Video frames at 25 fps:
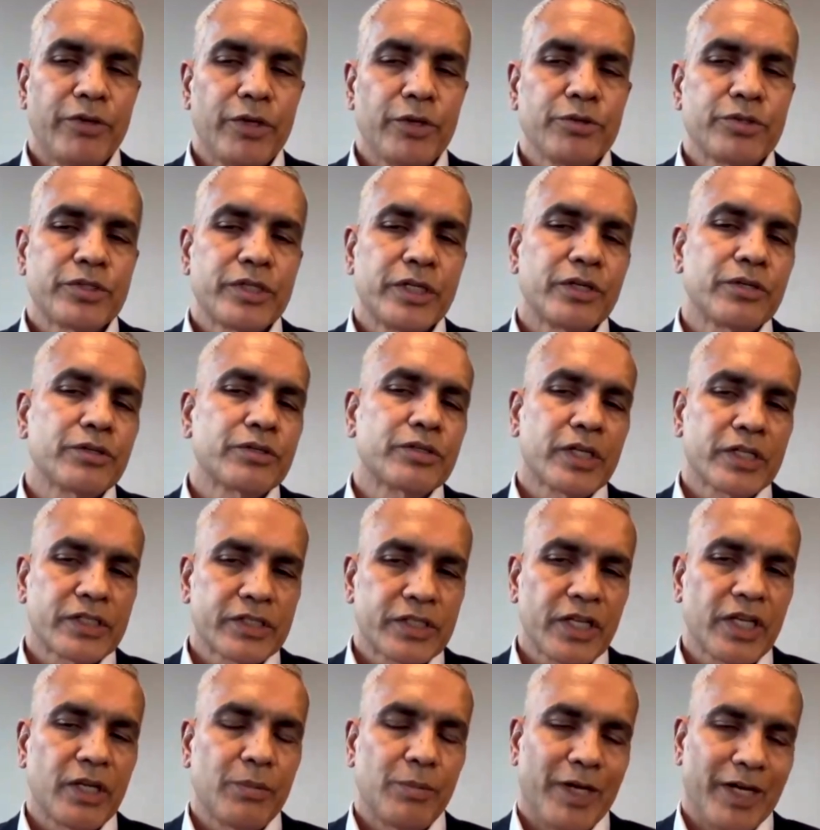views into
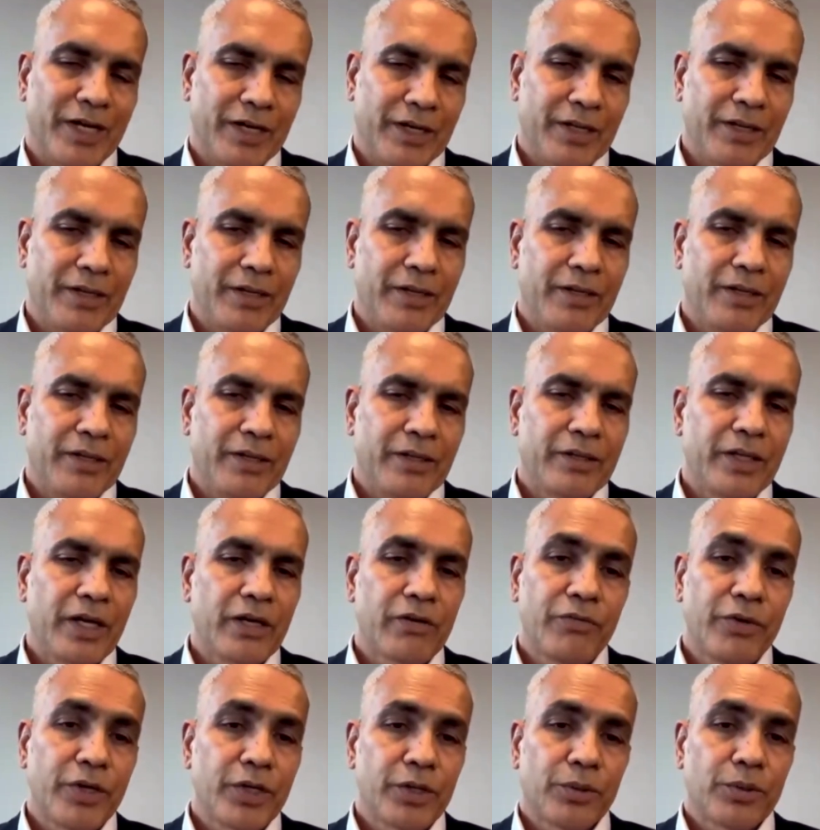sustainability
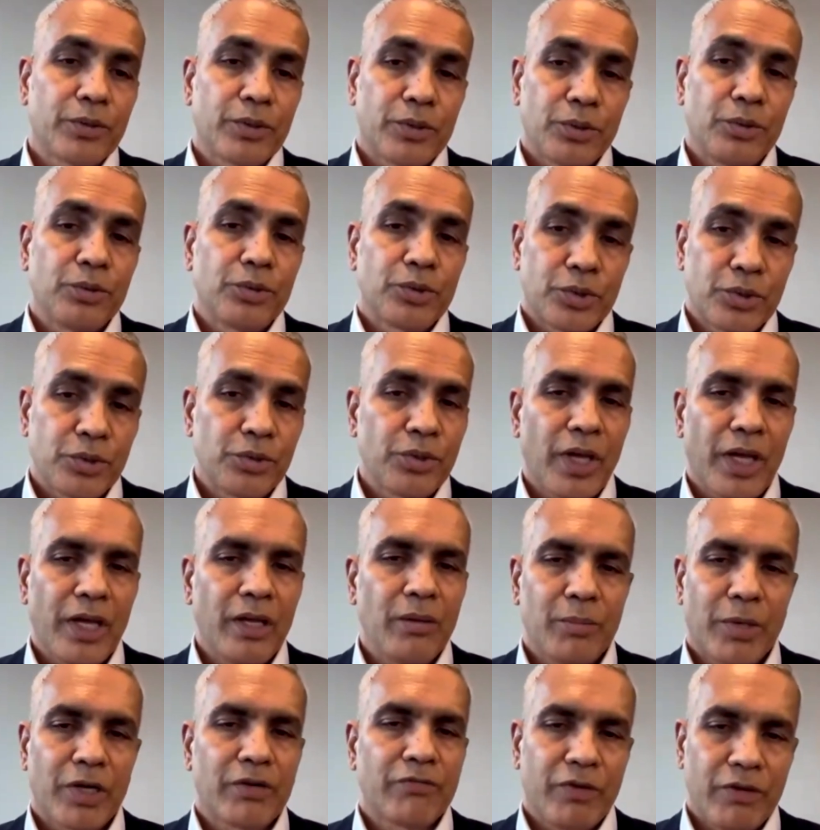that we don't do today,
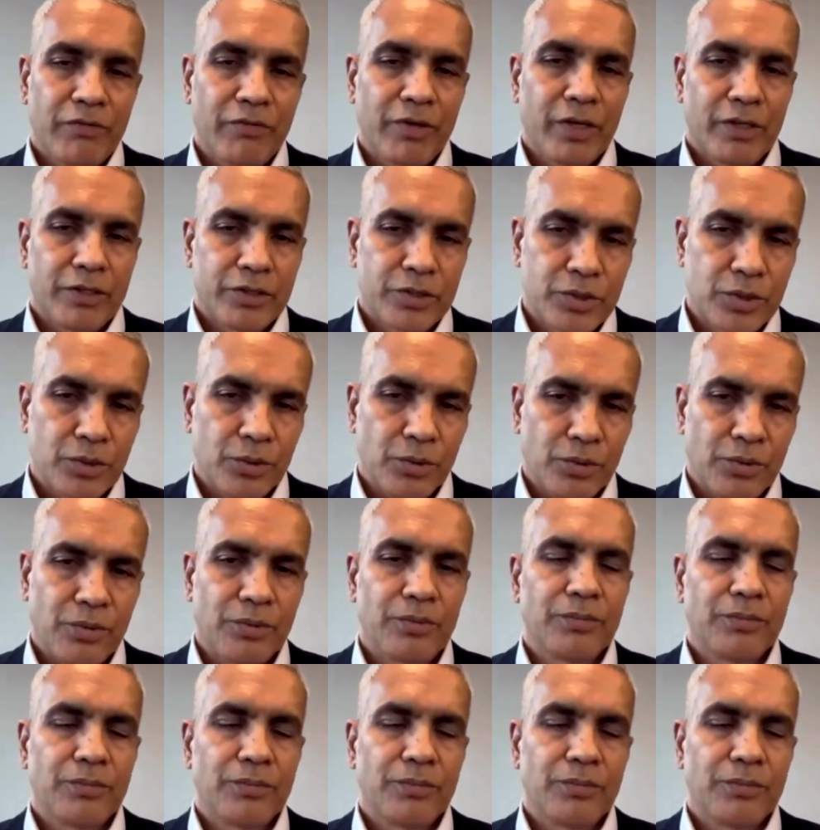but we will soon.